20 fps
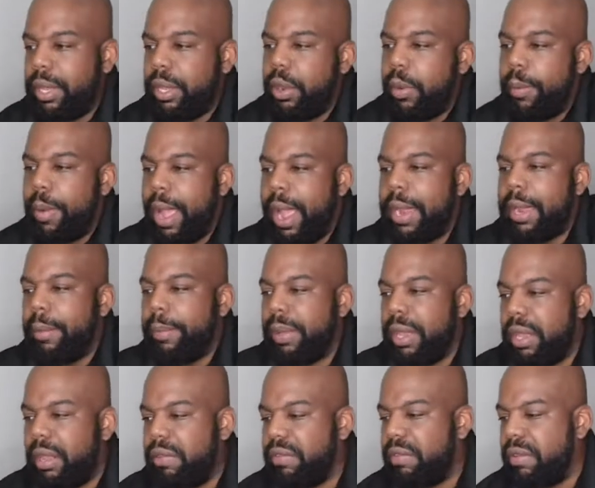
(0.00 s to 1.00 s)
You're buying a
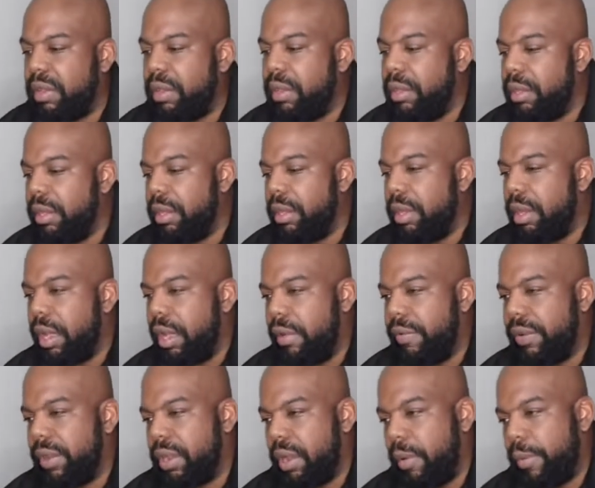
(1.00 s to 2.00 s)
piece of
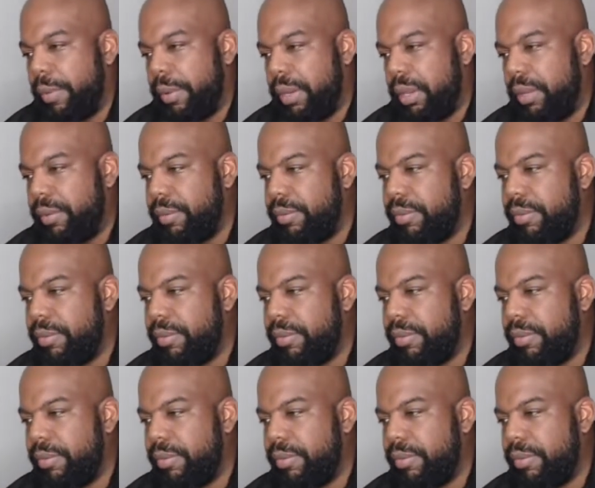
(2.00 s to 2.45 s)
a company.